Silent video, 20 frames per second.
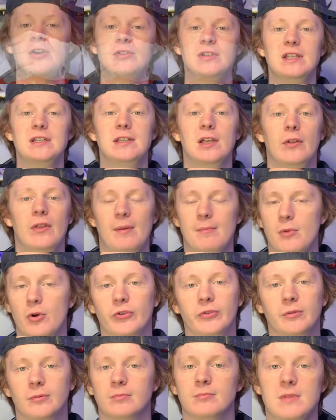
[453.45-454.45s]
detail that
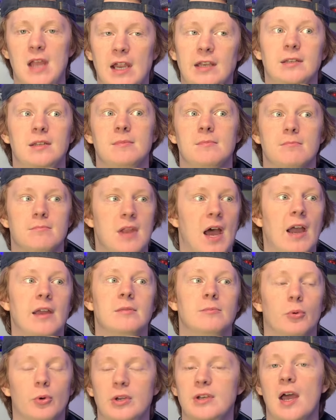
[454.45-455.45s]
most
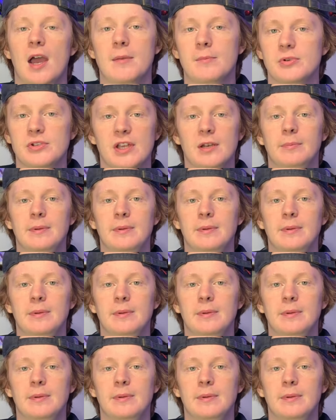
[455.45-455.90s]
99.9%